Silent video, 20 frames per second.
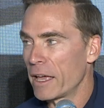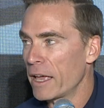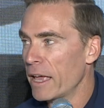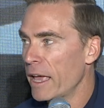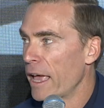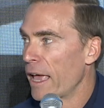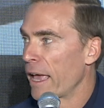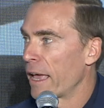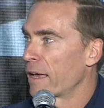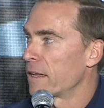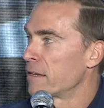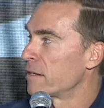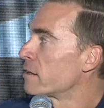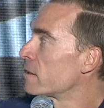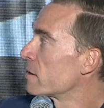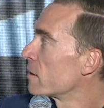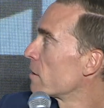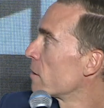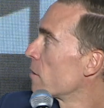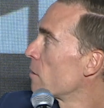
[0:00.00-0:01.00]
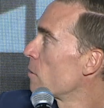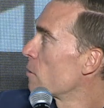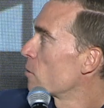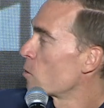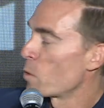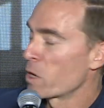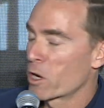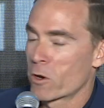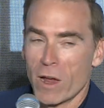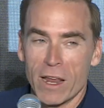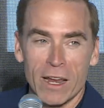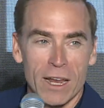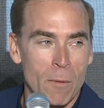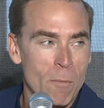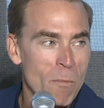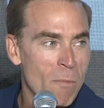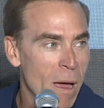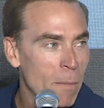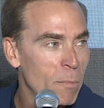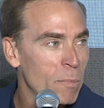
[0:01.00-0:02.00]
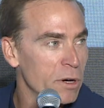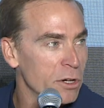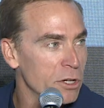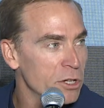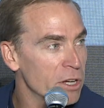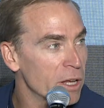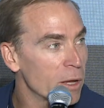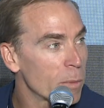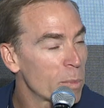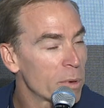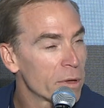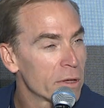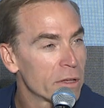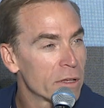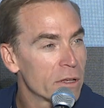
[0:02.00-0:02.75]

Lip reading: And so we created a membership.